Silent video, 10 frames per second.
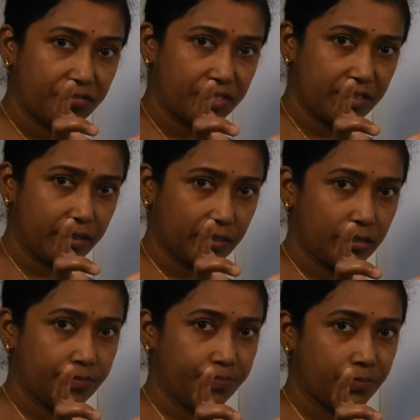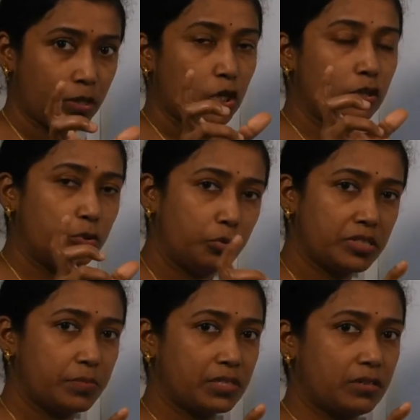of cigarette,
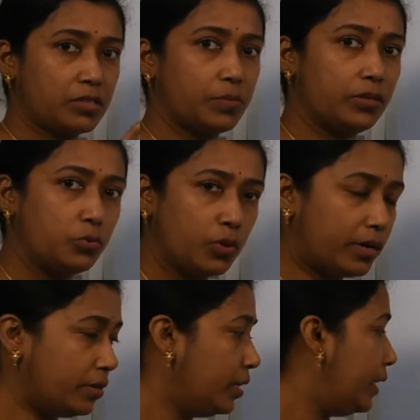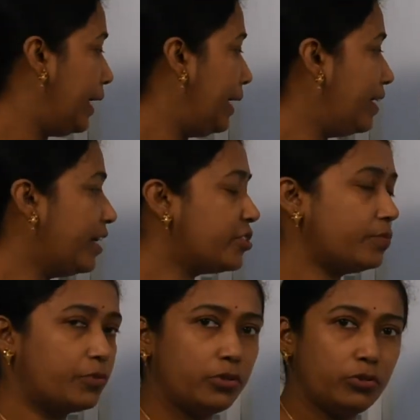those businessmen who are engaged
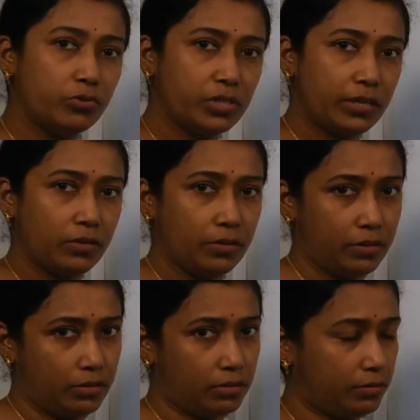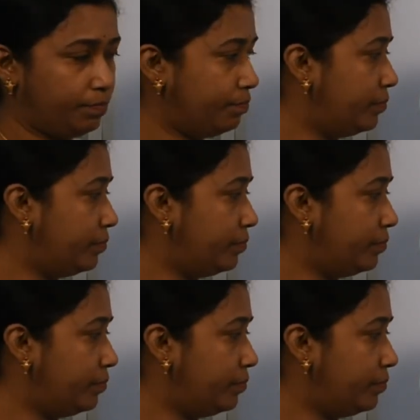in producing or